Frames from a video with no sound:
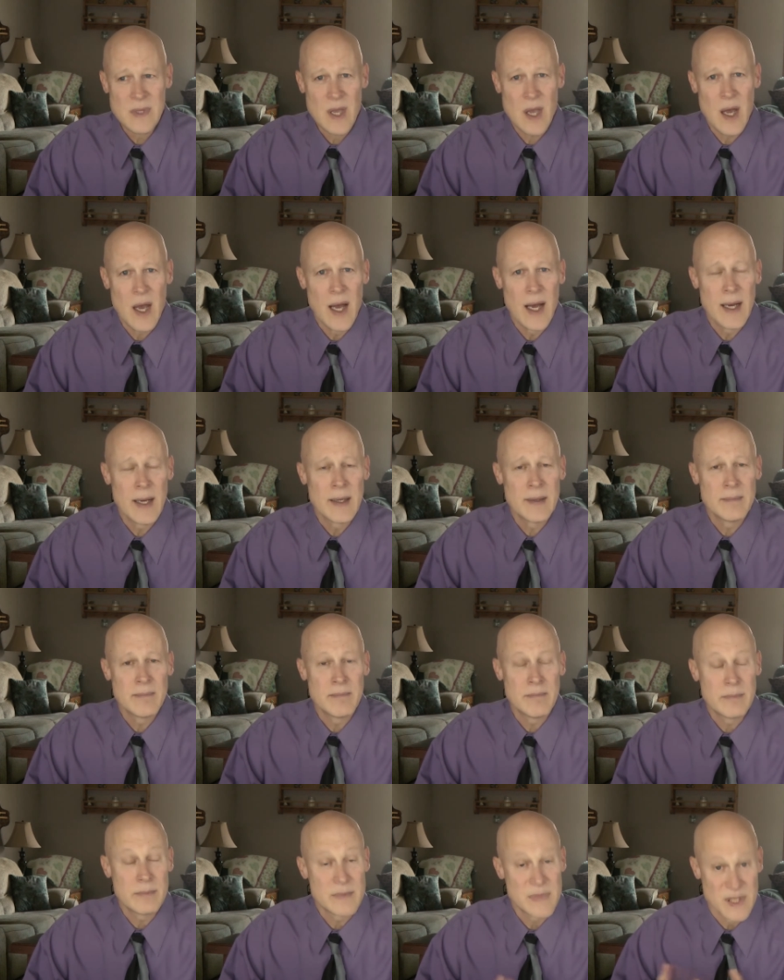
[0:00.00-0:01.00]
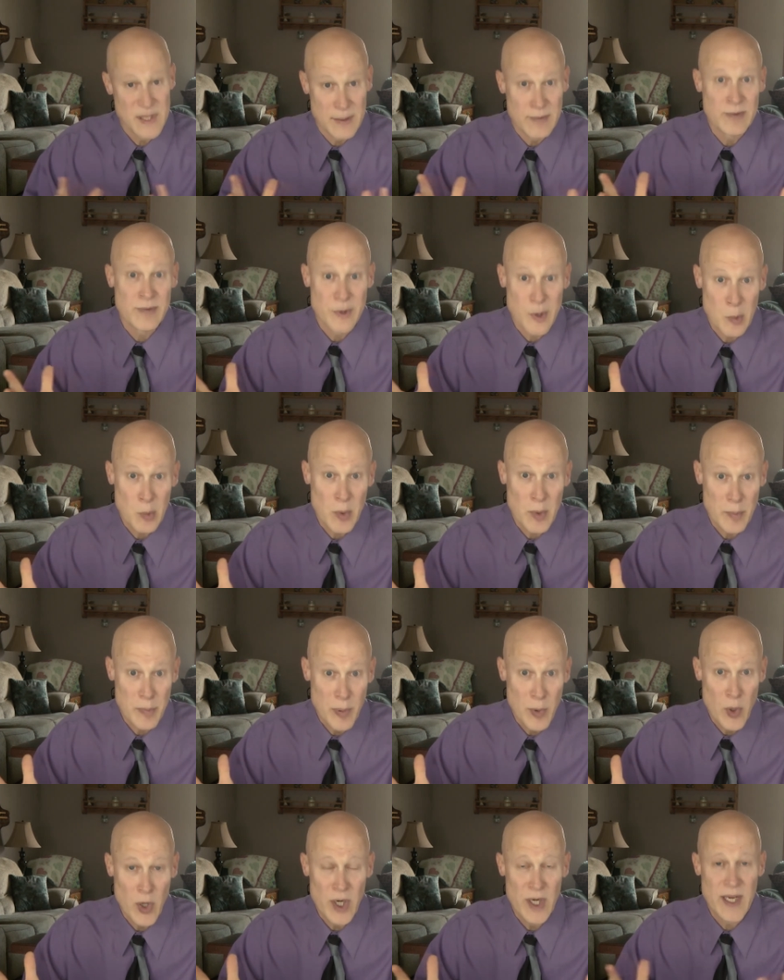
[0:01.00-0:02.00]
um, some of you weren't
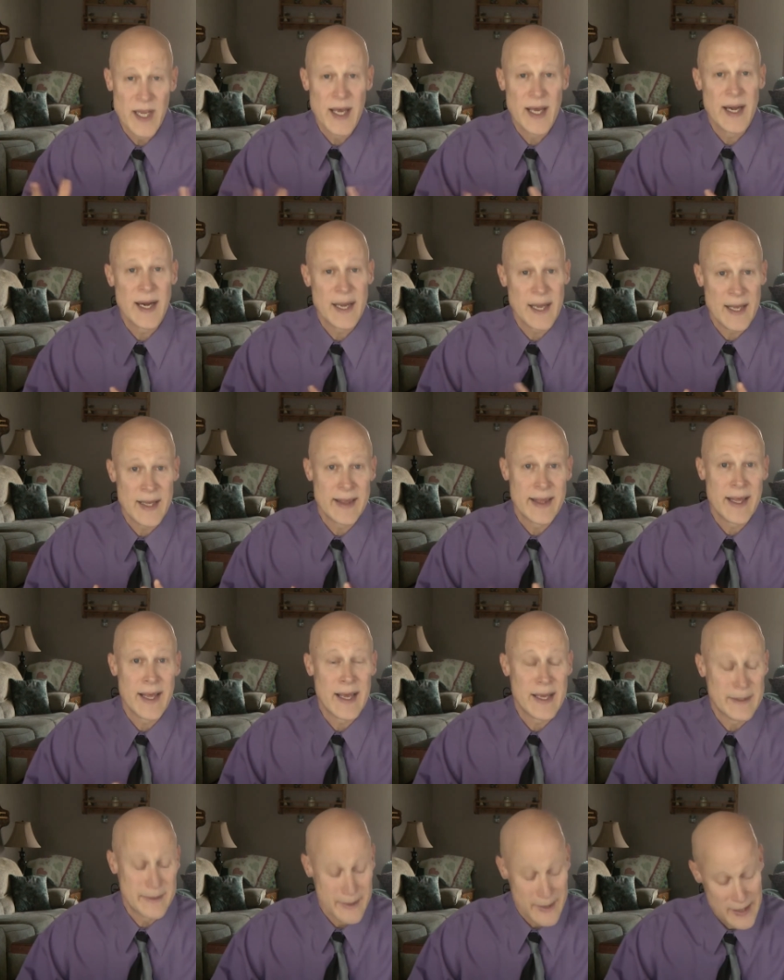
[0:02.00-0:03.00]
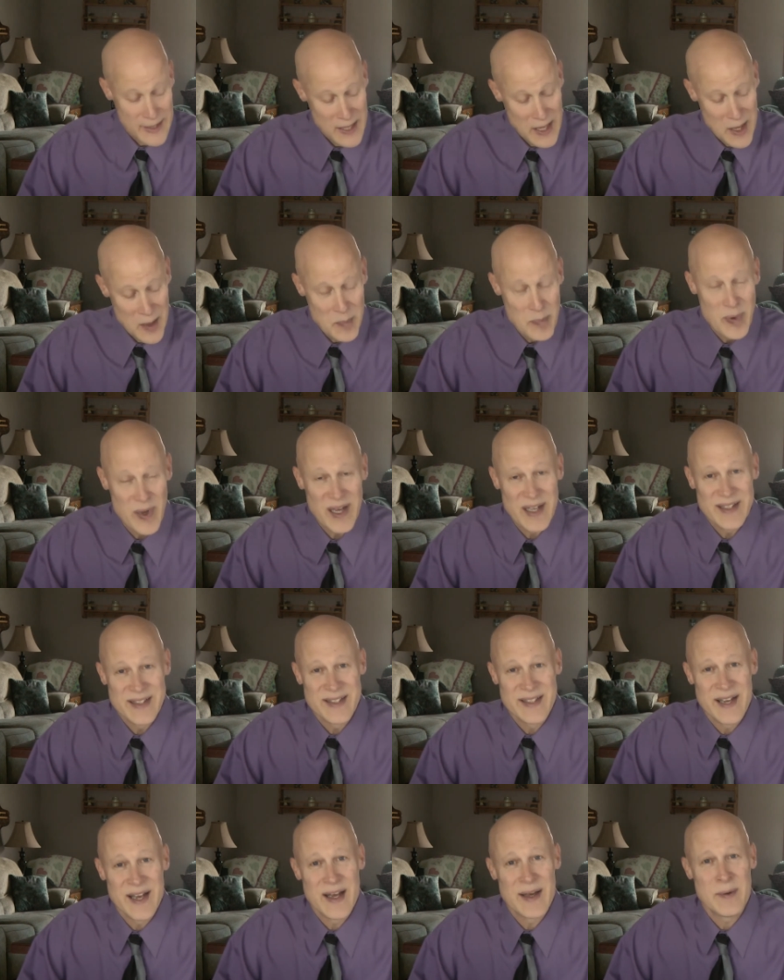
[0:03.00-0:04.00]
born yet, I get that. But
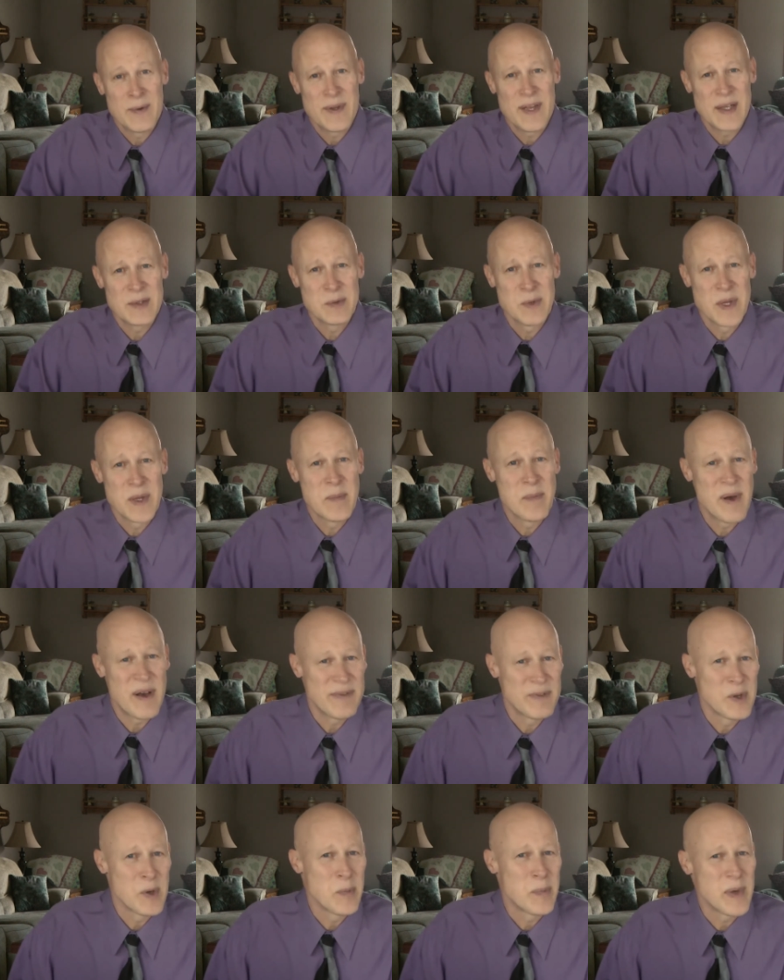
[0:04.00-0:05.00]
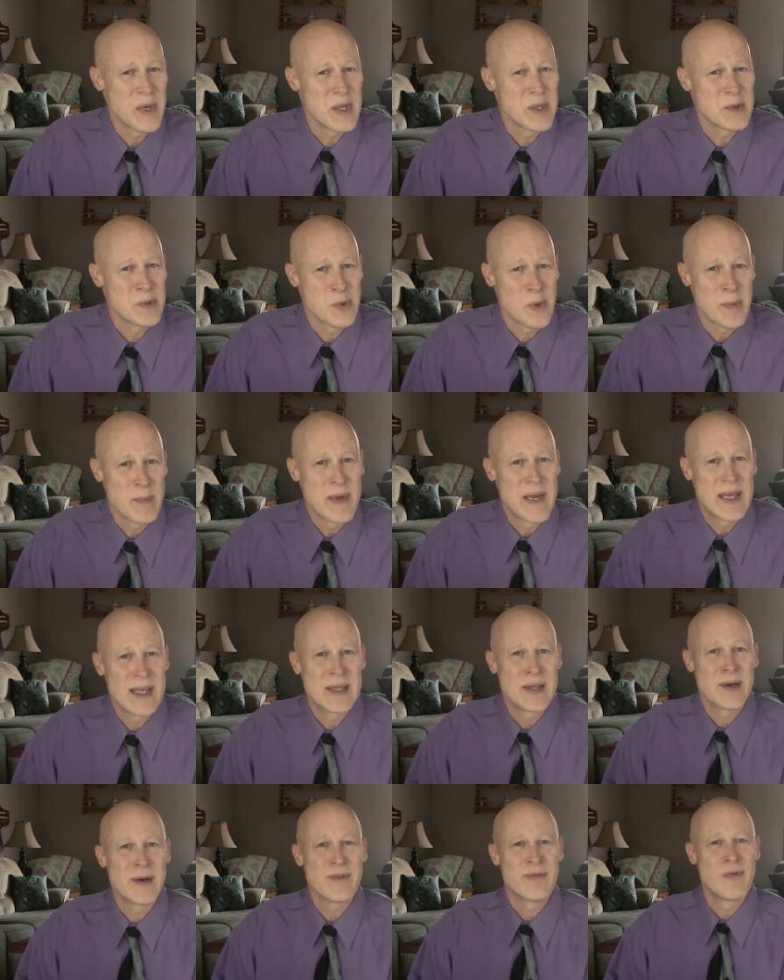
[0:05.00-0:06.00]
uh, that's when the Buffalo Bills were
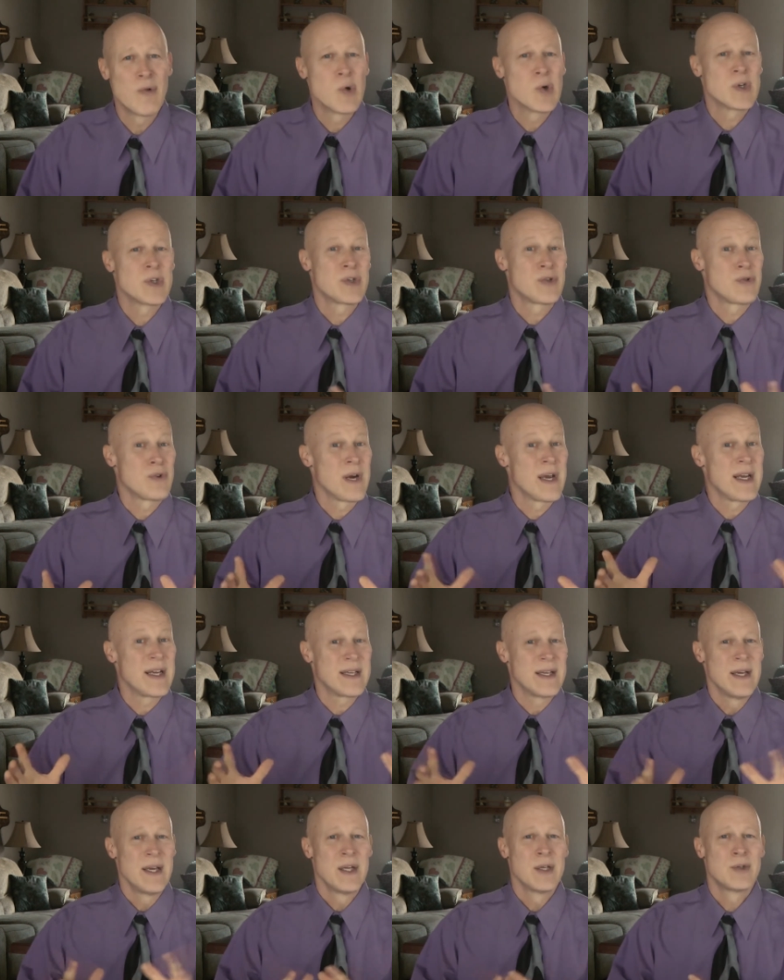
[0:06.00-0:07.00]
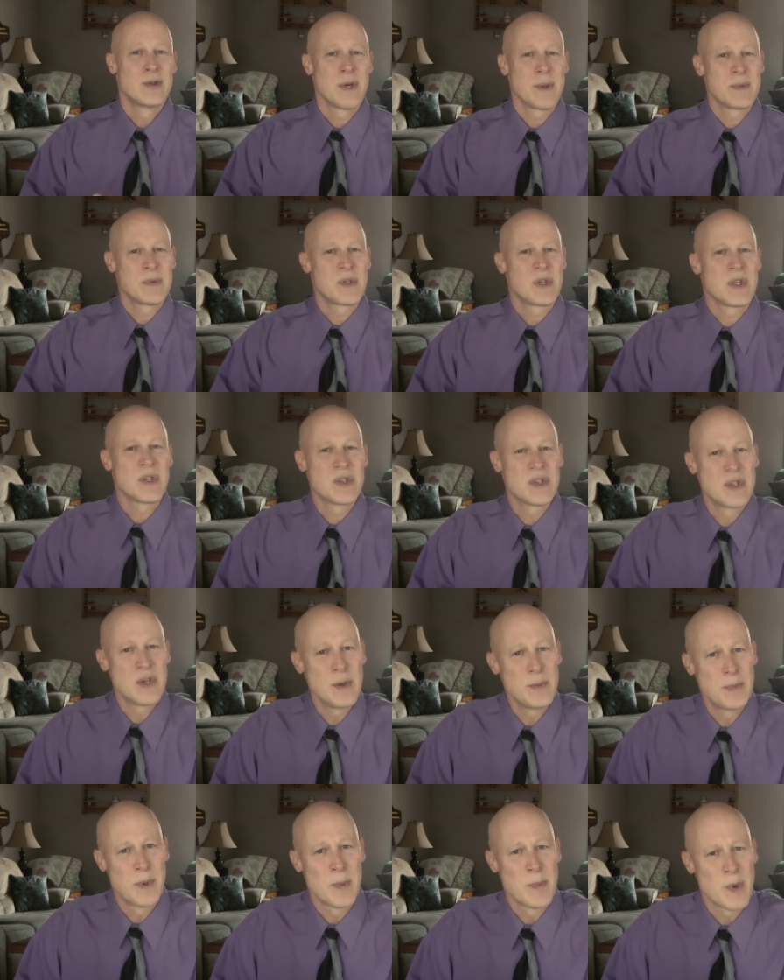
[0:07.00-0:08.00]
making their four straight trips to the
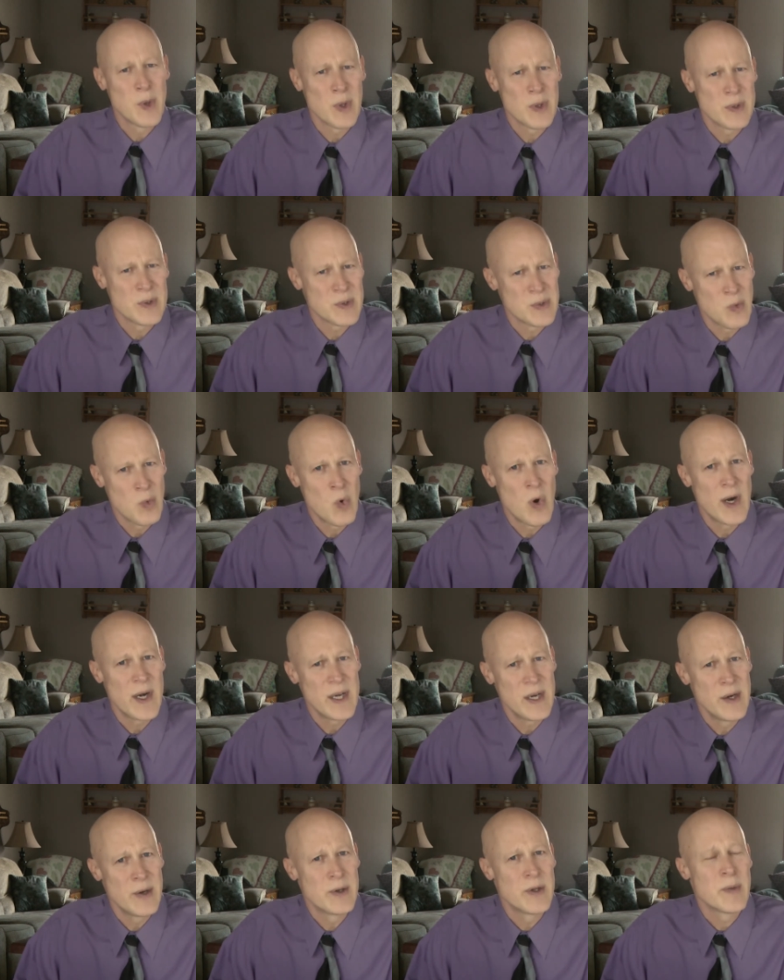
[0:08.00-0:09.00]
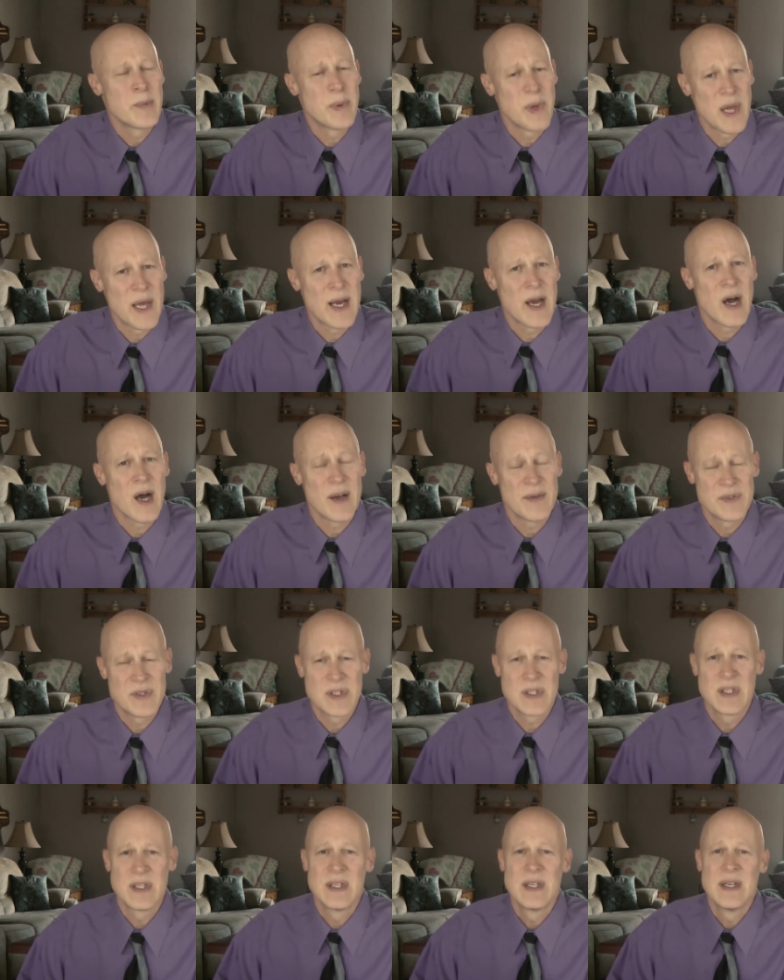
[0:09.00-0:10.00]
Super Bowl, and there was one year in the
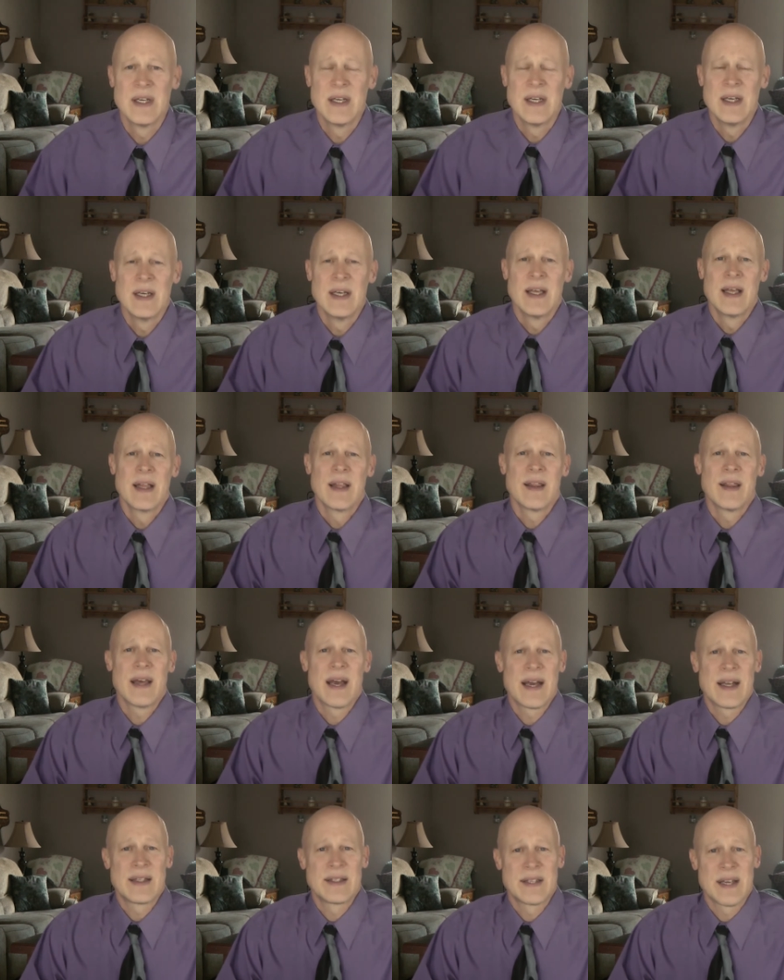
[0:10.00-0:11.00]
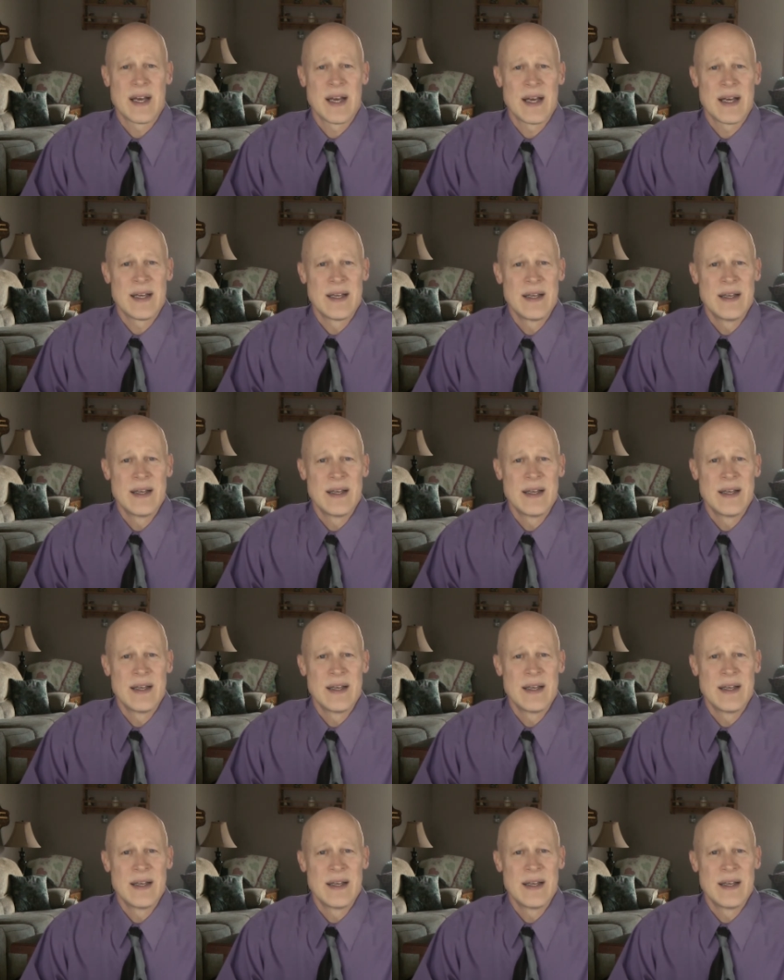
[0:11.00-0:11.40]
playoffs that uh,